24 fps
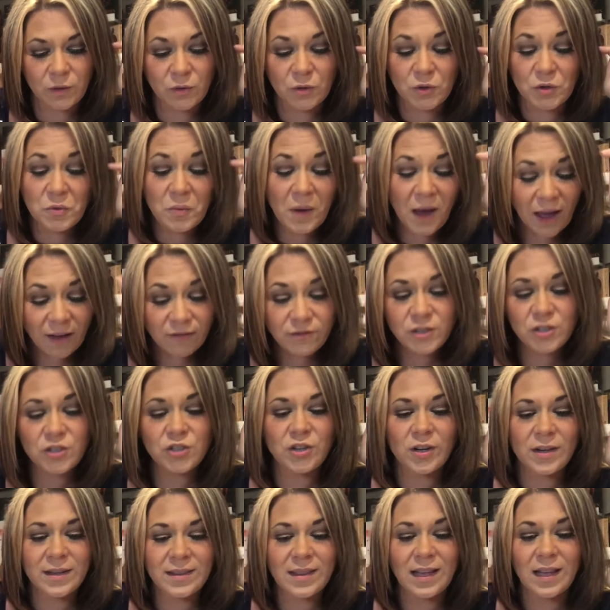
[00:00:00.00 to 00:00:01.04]
You have to
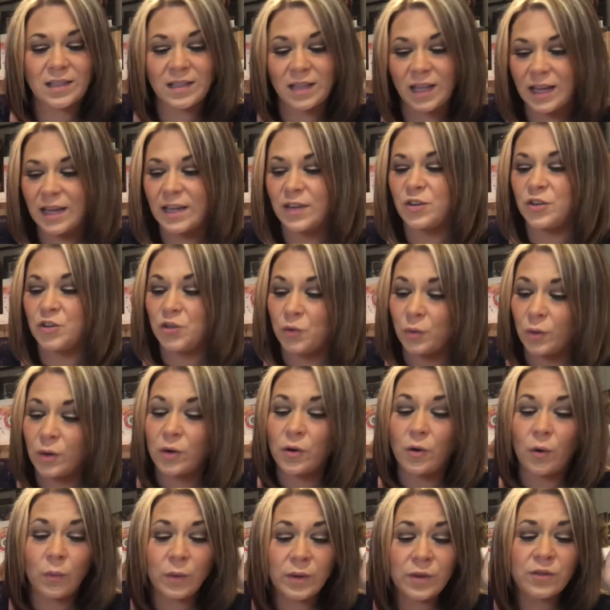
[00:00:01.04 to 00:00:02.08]
shine that light, and you are
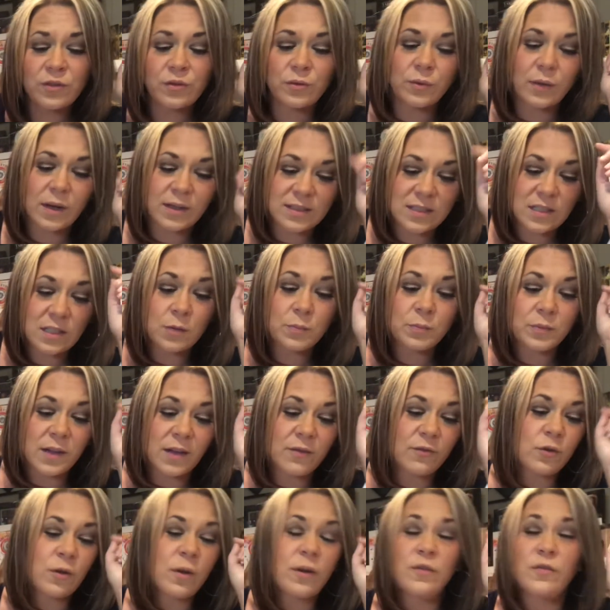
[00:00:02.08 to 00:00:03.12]
going through a deep
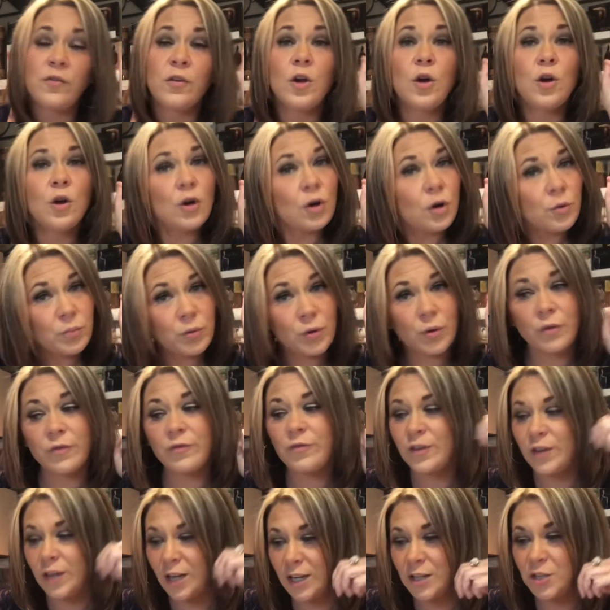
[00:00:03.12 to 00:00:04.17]
level of
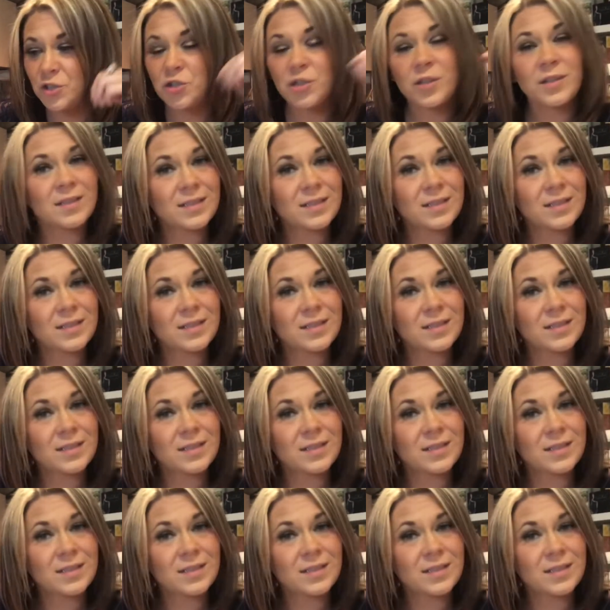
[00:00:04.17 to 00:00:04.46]
purification.